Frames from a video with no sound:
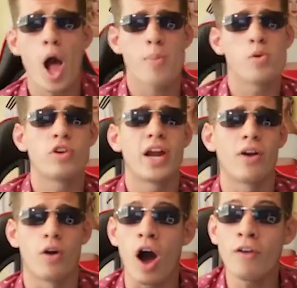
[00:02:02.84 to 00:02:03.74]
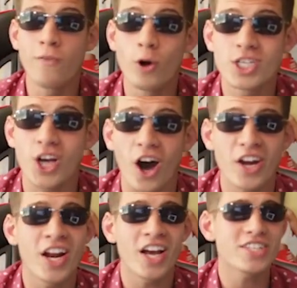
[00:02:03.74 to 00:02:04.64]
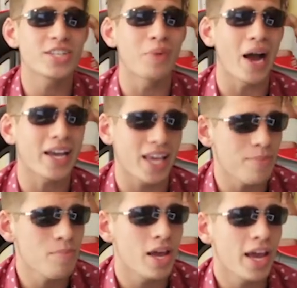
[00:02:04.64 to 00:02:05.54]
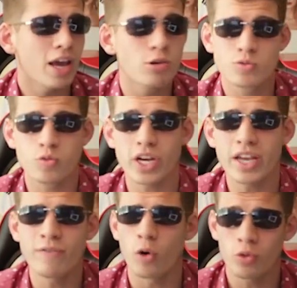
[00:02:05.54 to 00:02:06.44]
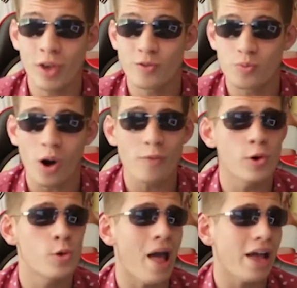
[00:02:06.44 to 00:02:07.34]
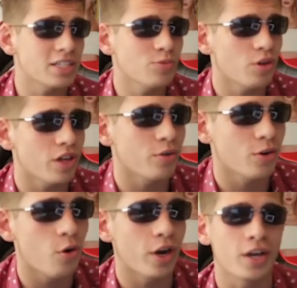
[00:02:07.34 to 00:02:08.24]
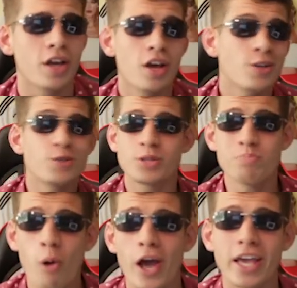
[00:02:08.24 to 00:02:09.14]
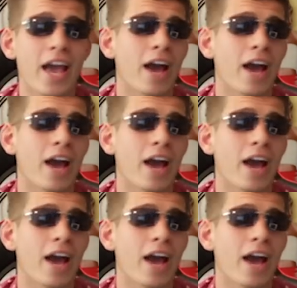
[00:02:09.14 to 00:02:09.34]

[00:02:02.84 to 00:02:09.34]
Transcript: Purple Ronaldo. Unfortunately, I didn't actually pack him. It was Reeve, or Reeve's brother who packed him while they were recording using my